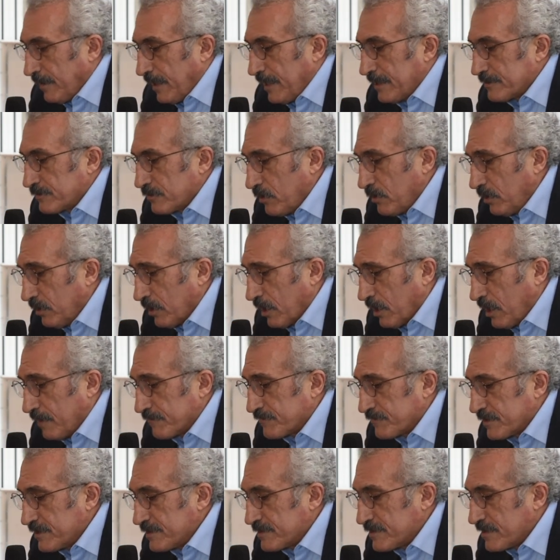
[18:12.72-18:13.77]
As
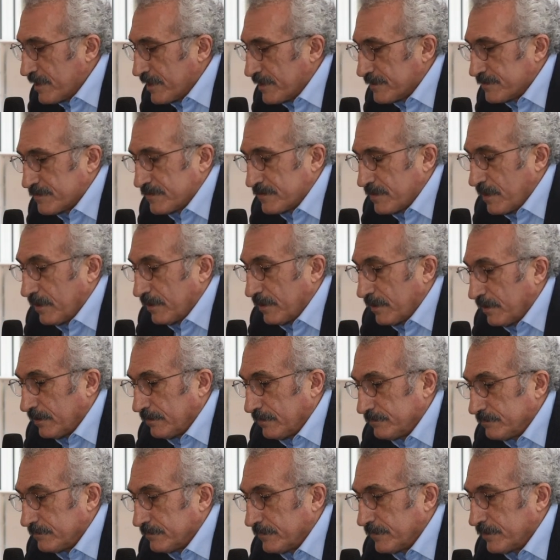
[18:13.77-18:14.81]
Kolakowski says,
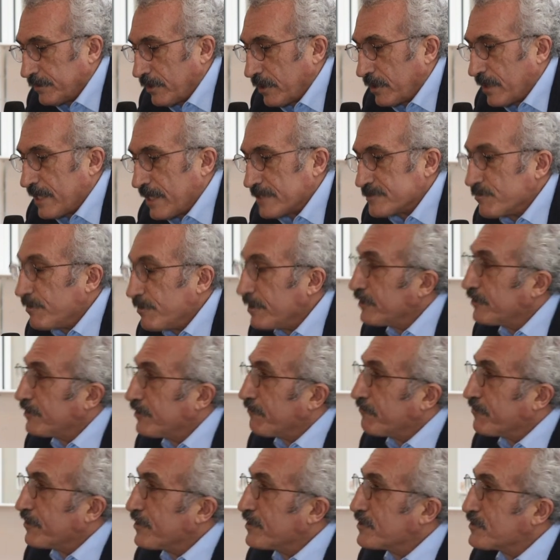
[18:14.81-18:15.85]
there are as many
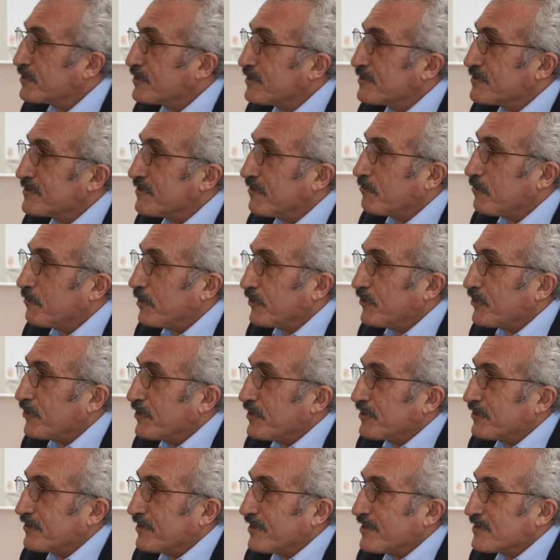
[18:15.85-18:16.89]
definitions of
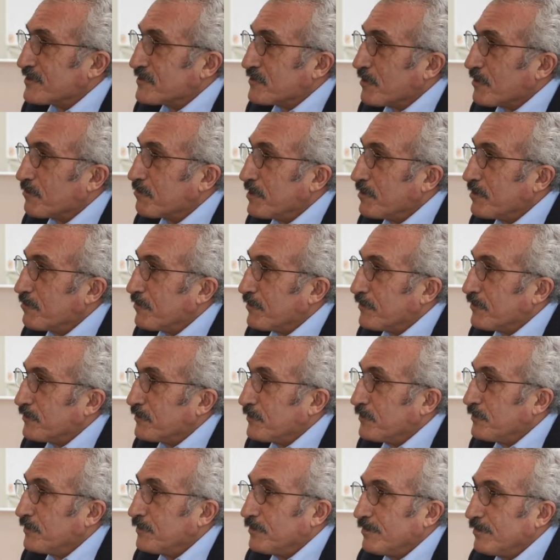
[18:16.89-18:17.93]
modernity as there are people
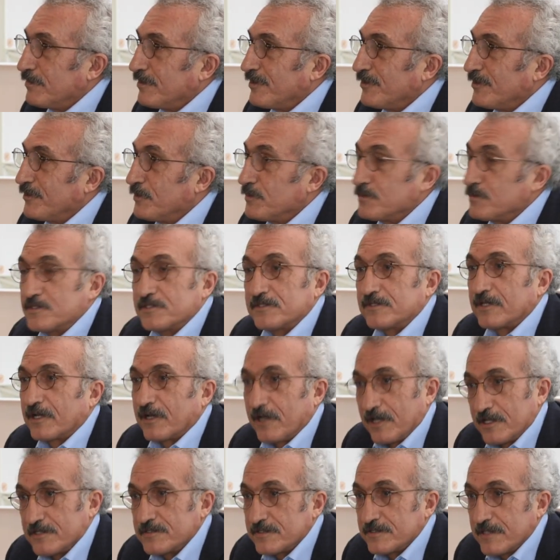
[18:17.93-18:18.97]
who use the
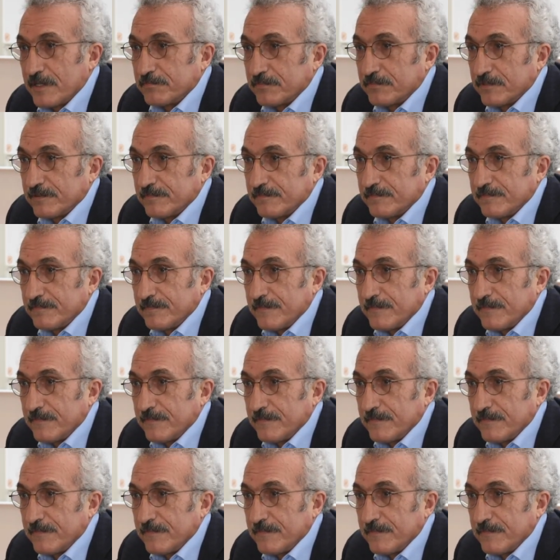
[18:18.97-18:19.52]
concept.